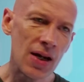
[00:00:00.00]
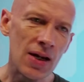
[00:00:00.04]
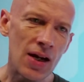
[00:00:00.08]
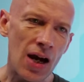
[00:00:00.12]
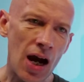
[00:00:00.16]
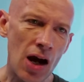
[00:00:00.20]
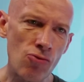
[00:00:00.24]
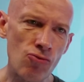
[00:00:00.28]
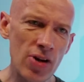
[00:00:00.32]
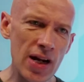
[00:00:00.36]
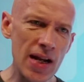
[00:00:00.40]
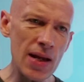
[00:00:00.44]

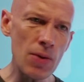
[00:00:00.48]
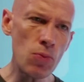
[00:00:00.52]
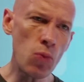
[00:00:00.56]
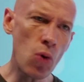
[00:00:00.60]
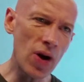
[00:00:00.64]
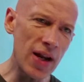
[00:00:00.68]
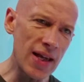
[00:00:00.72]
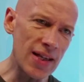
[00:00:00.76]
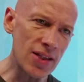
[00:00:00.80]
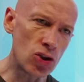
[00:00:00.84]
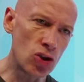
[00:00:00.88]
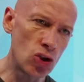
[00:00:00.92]
And really
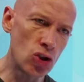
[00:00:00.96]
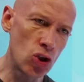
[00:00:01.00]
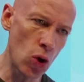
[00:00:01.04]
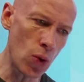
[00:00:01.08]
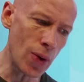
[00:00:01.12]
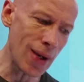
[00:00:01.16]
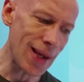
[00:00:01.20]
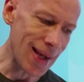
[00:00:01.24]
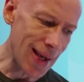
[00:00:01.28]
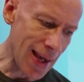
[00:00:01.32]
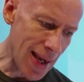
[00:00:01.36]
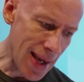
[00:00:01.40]
what it's
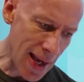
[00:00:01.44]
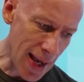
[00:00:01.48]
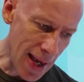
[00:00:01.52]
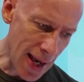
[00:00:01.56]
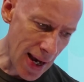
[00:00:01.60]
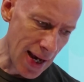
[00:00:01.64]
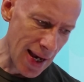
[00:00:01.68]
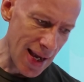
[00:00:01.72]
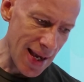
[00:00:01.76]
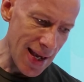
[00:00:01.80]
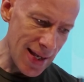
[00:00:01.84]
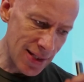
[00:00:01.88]
doing
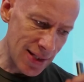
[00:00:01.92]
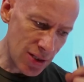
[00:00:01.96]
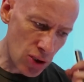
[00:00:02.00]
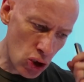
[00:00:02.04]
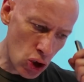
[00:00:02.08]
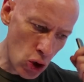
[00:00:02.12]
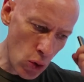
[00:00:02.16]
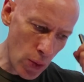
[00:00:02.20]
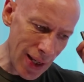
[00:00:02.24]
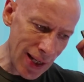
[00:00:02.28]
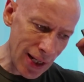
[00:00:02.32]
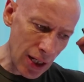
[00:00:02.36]
here, it's
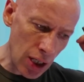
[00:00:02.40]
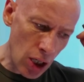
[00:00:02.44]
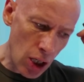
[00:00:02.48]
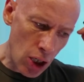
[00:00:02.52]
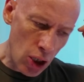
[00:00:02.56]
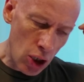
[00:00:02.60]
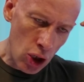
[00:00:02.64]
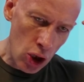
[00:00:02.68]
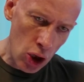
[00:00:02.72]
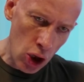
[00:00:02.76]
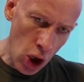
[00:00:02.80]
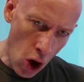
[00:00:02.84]
doing
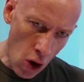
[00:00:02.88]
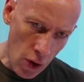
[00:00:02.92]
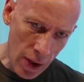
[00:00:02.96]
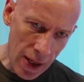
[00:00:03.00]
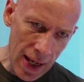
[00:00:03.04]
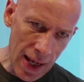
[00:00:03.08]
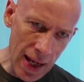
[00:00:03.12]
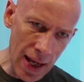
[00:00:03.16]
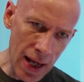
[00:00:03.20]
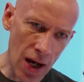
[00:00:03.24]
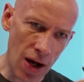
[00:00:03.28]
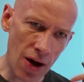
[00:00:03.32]

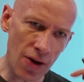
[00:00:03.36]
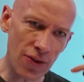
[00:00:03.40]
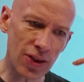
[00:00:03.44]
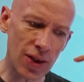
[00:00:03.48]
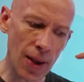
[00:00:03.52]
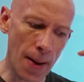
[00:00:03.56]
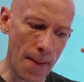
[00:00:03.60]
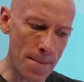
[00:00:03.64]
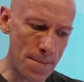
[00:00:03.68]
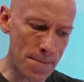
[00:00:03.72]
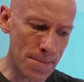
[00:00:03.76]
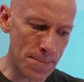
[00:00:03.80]
logging of
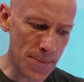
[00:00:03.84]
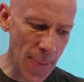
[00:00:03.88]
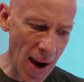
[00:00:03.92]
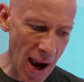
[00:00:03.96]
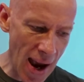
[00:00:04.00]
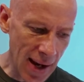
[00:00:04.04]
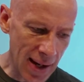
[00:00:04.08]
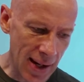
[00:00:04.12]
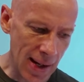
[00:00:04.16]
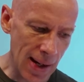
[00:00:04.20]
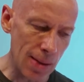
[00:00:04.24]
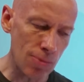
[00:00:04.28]
the
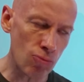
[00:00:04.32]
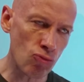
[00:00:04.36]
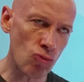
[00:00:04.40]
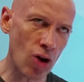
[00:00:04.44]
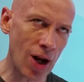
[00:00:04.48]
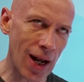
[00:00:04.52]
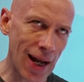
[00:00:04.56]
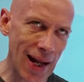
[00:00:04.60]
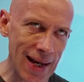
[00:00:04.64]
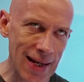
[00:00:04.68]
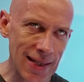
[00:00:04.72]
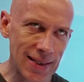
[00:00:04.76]
backup
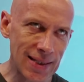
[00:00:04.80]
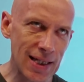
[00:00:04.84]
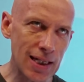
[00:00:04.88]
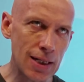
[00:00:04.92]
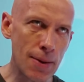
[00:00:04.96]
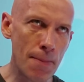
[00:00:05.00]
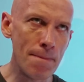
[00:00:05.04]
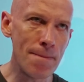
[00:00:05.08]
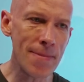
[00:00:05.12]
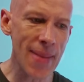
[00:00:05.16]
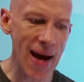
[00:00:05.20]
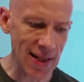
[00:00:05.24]
related
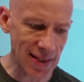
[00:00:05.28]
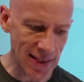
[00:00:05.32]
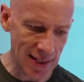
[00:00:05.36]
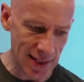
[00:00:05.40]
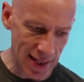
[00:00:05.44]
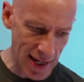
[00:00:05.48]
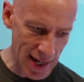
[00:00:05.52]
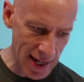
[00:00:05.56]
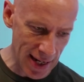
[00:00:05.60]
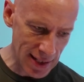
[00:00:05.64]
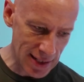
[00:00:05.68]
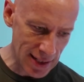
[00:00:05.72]

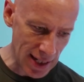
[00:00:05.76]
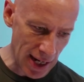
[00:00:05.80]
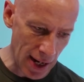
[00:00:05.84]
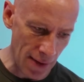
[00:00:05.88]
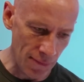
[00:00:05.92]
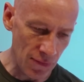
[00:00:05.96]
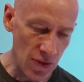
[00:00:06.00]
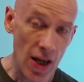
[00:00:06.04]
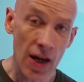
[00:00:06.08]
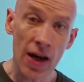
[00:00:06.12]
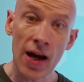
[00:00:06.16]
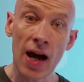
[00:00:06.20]

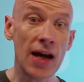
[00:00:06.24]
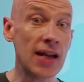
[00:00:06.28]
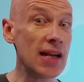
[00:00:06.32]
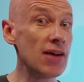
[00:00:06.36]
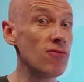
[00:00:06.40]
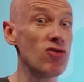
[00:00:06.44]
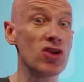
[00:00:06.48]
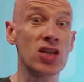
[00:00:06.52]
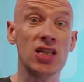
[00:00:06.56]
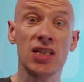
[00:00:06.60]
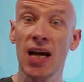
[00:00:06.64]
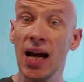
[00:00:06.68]
metadata and then
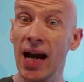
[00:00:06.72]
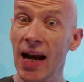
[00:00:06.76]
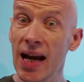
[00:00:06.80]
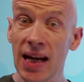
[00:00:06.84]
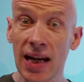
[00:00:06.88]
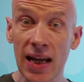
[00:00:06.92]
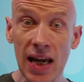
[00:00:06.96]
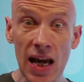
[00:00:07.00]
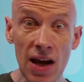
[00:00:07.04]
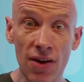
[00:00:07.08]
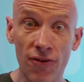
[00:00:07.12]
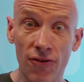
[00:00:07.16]

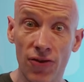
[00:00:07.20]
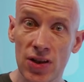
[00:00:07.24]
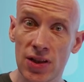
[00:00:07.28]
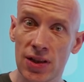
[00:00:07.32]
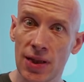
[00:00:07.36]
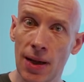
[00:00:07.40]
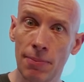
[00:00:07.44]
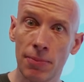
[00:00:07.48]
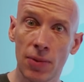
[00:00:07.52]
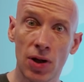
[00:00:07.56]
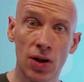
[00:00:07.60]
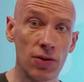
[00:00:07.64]
retaining it for
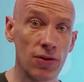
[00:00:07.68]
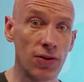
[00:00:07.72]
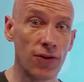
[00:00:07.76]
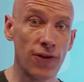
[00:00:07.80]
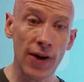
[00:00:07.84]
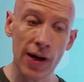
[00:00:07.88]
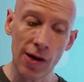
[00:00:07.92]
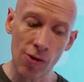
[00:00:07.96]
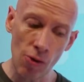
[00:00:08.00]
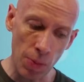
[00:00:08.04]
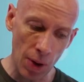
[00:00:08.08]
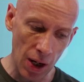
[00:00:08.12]
some
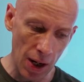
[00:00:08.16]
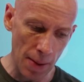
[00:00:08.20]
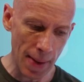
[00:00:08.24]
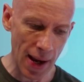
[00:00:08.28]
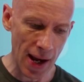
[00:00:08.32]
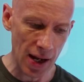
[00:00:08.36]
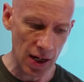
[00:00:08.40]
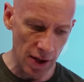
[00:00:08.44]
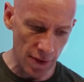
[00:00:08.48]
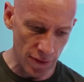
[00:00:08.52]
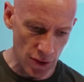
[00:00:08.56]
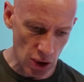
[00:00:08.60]
configurable
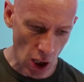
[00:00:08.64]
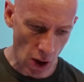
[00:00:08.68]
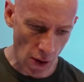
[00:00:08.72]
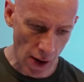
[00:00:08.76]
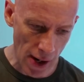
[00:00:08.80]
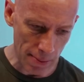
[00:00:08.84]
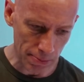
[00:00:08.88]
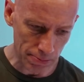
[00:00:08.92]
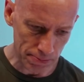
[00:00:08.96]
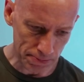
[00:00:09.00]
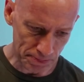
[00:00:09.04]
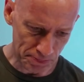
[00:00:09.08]
amount of
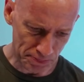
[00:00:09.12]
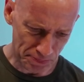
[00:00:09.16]
time.